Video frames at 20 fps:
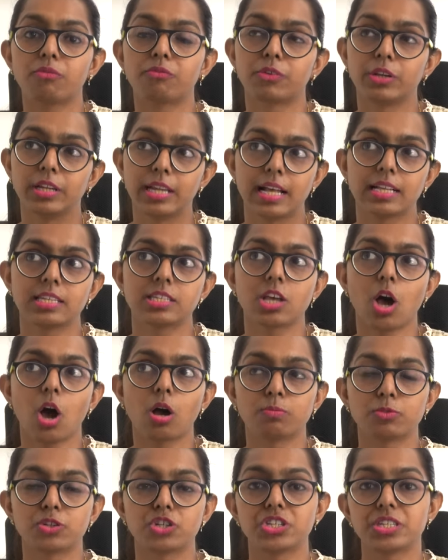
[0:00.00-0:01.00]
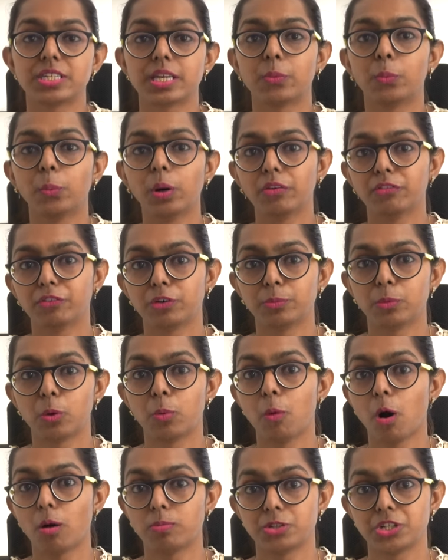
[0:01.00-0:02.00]
freelance options and work from
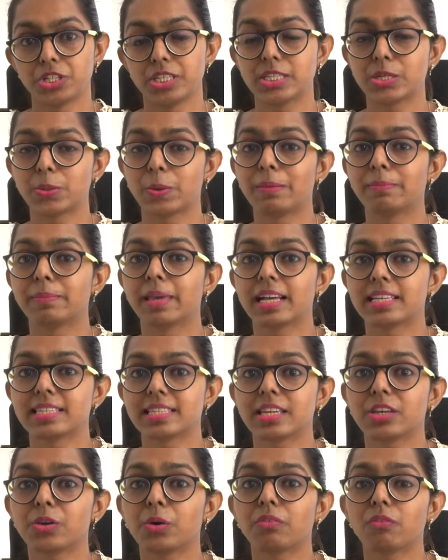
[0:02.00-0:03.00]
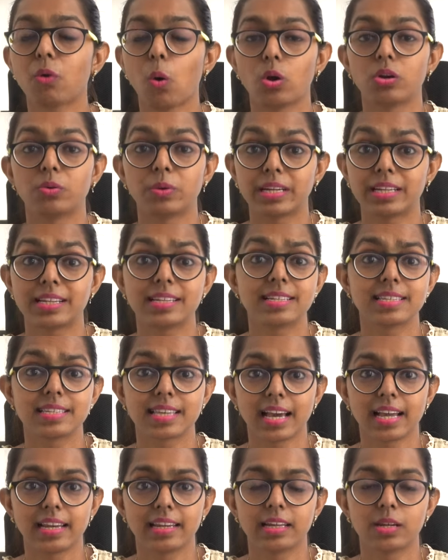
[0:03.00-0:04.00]
home options, so I'm guessing you have already
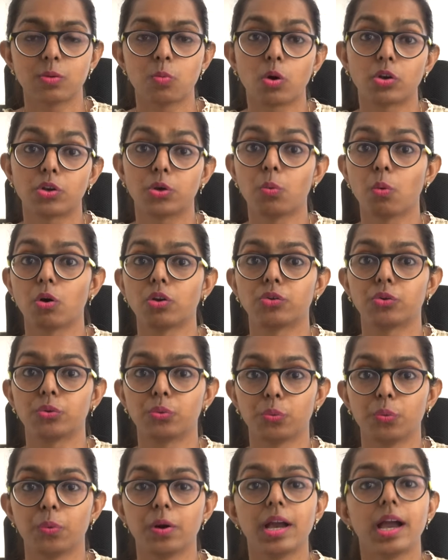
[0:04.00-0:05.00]
decided what you want to do.